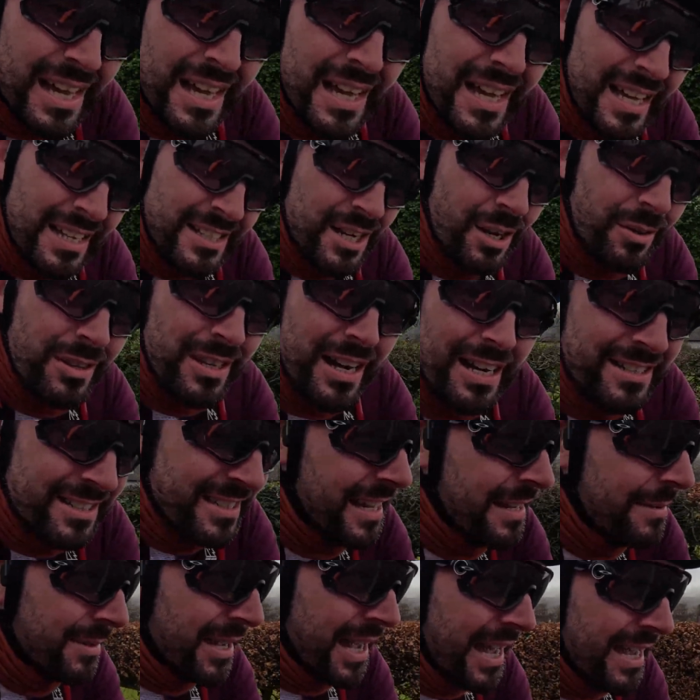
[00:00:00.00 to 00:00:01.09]
Until the next
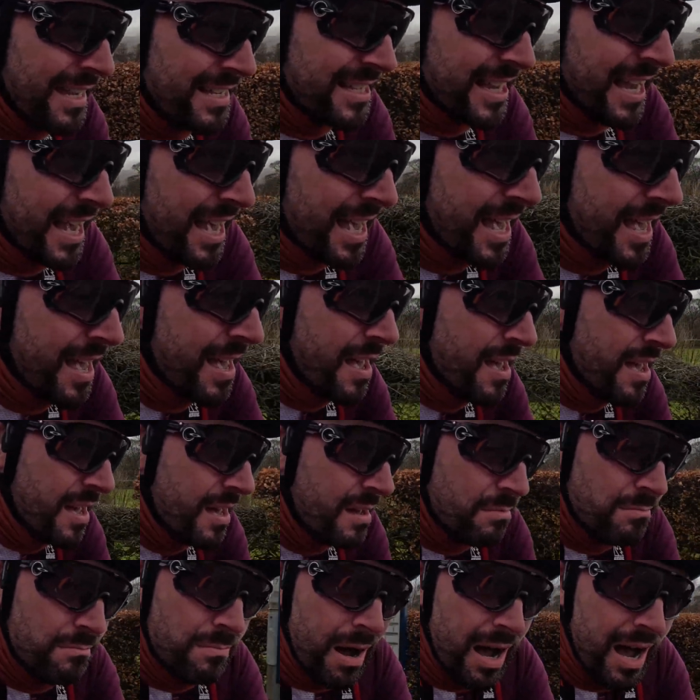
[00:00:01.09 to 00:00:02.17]
time, guys,
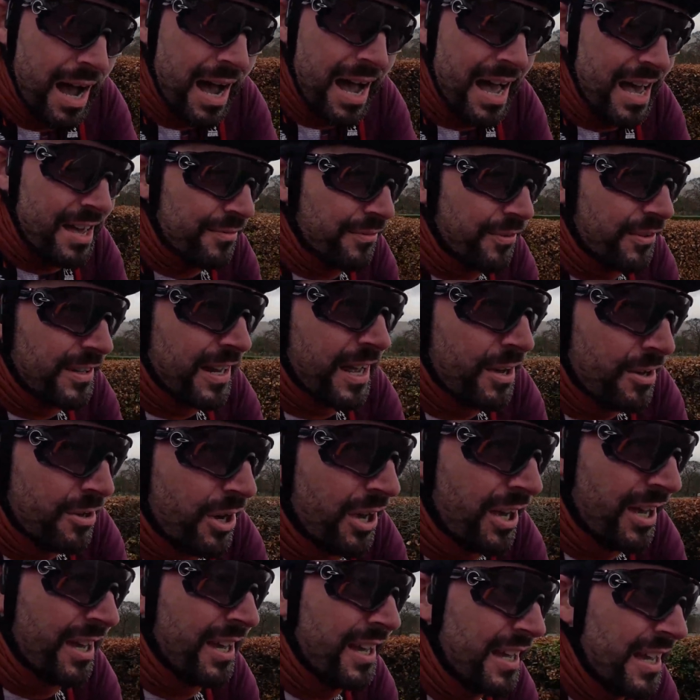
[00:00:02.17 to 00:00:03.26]
bye for now,
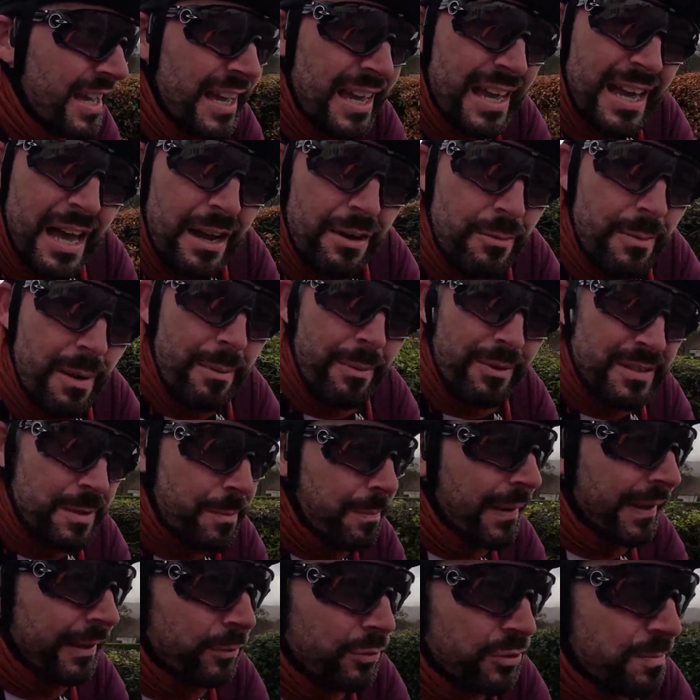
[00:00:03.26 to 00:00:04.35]
and remember to
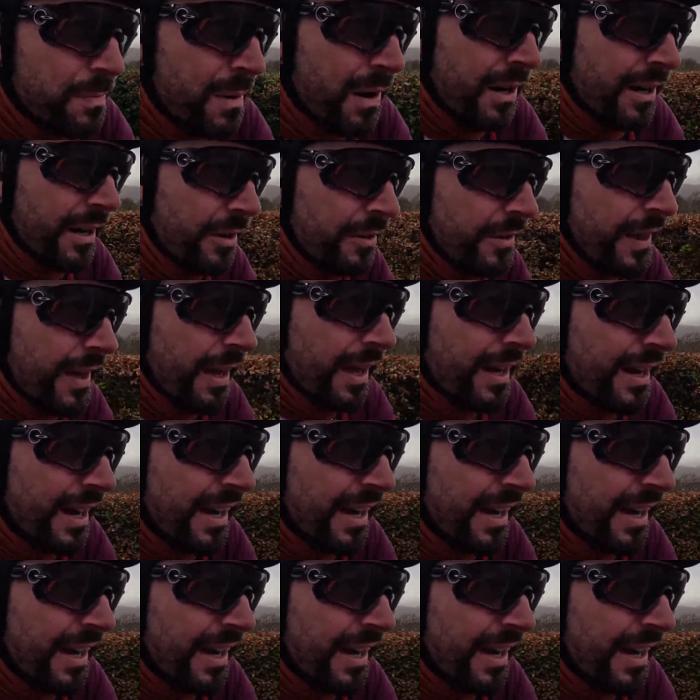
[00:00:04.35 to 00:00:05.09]
pedal smart out there.